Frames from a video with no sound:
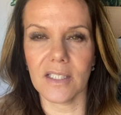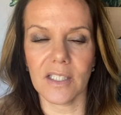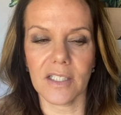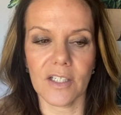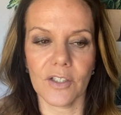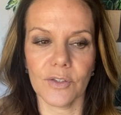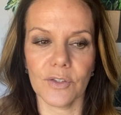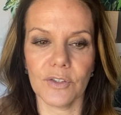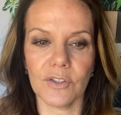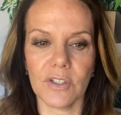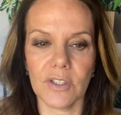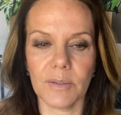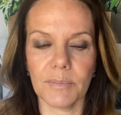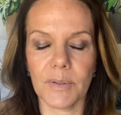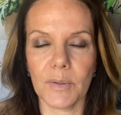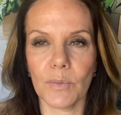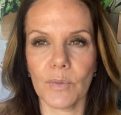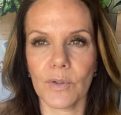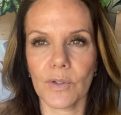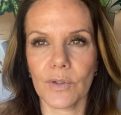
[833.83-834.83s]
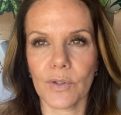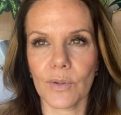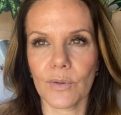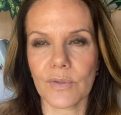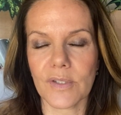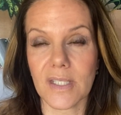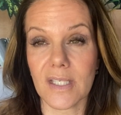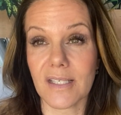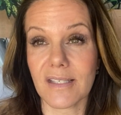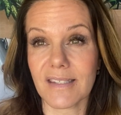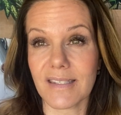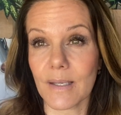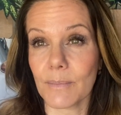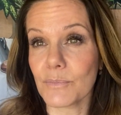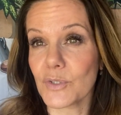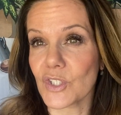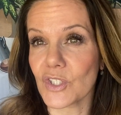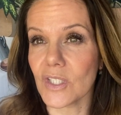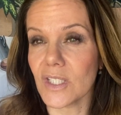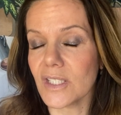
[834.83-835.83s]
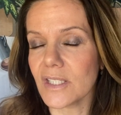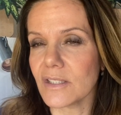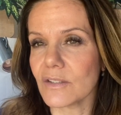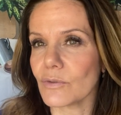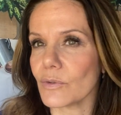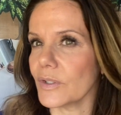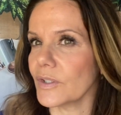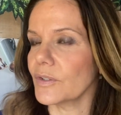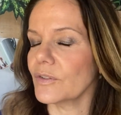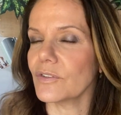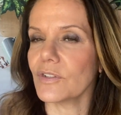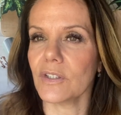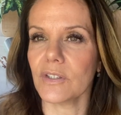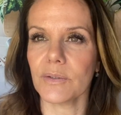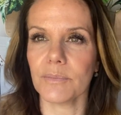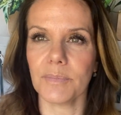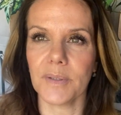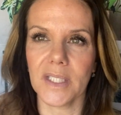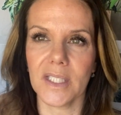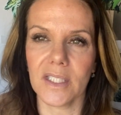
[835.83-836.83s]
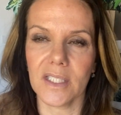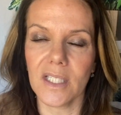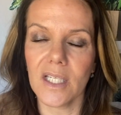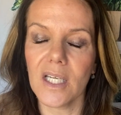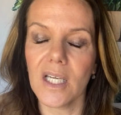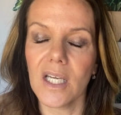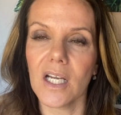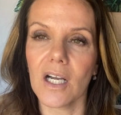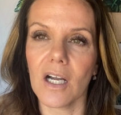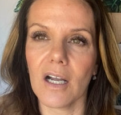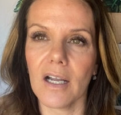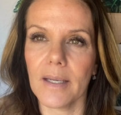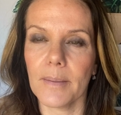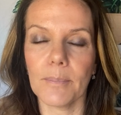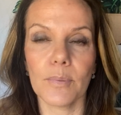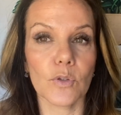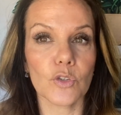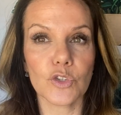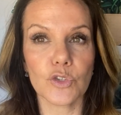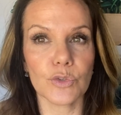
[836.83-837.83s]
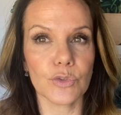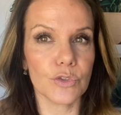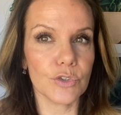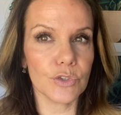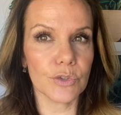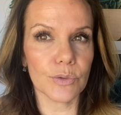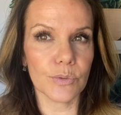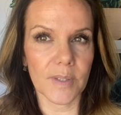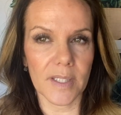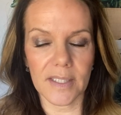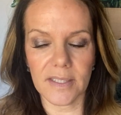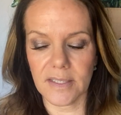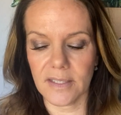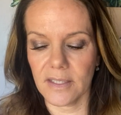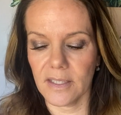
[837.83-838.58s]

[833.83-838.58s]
like, are you going to be one of those exemptions, or are you going to be able to do it?